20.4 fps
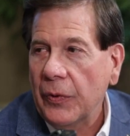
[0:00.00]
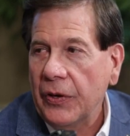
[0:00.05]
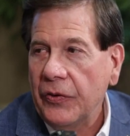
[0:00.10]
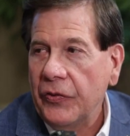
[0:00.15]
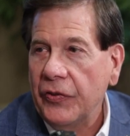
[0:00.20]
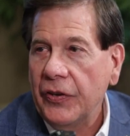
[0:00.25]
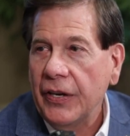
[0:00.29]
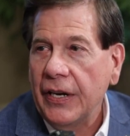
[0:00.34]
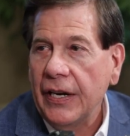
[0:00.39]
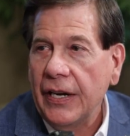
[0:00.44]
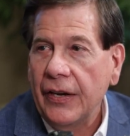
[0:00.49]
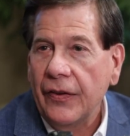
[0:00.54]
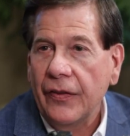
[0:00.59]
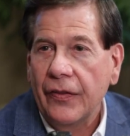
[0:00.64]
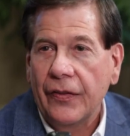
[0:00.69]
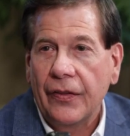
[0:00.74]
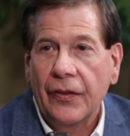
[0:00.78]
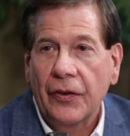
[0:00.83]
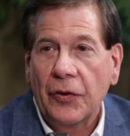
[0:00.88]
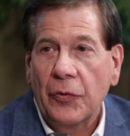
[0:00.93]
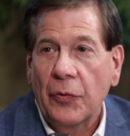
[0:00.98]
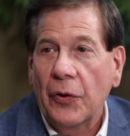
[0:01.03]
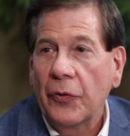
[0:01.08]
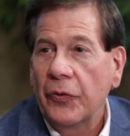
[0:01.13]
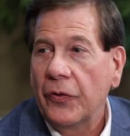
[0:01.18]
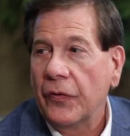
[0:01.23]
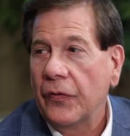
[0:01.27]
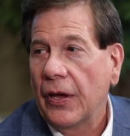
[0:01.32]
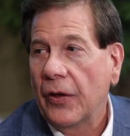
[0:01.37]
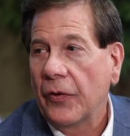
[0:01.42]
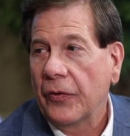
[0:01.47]
We see the
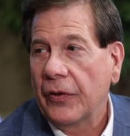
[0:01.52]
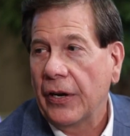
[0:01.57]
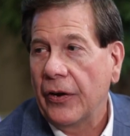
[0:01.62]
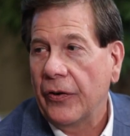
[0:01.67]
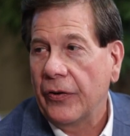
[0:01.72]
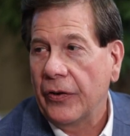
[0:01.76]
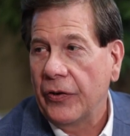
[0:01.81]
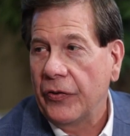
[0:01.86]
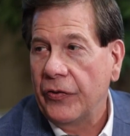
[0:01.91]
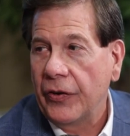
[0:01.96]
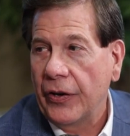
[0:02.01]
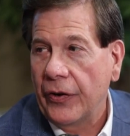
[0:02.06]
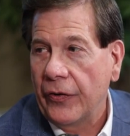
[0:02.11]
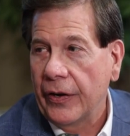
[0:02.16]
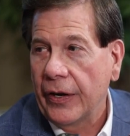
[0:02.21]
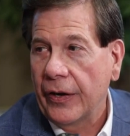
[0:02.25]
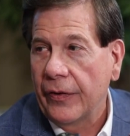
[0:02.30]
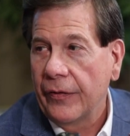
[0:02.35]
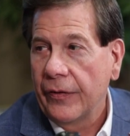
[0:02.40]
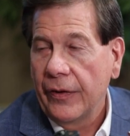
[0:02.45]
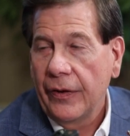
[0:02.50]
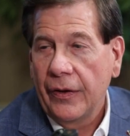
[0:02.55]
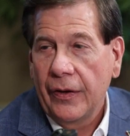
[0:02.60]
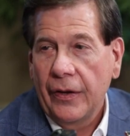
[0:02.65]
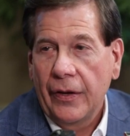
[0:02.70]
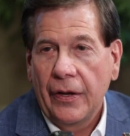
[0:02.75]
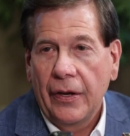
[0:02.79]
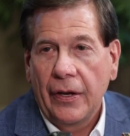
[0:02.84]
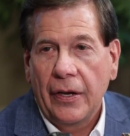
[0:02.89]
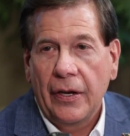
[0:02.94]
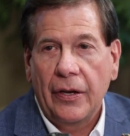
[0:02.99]
growth of healthcare in this area.
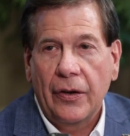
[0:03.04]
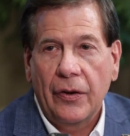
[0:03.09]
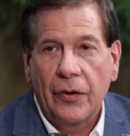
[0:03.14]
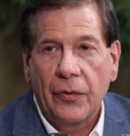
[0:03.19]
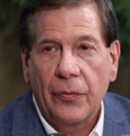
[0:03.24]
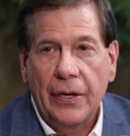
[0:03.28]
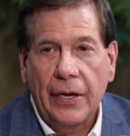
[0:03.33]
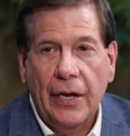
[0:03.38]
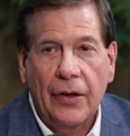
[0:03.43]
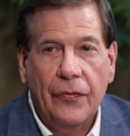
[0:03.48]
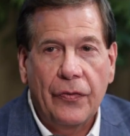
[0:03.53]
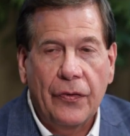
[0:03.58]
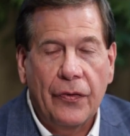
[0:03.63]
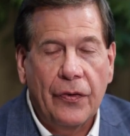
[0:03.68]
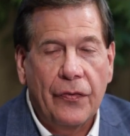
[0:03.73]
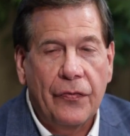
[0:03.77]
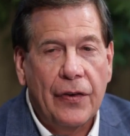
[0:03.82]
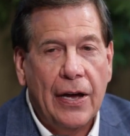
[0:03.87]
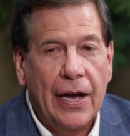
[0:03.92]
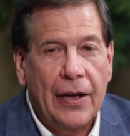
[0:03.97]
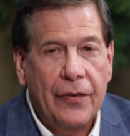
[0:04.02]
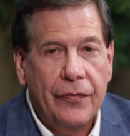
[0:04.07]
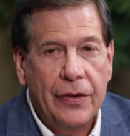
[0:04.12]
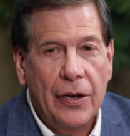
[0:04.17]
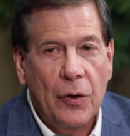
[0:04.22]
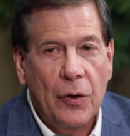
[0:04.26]
We have the 5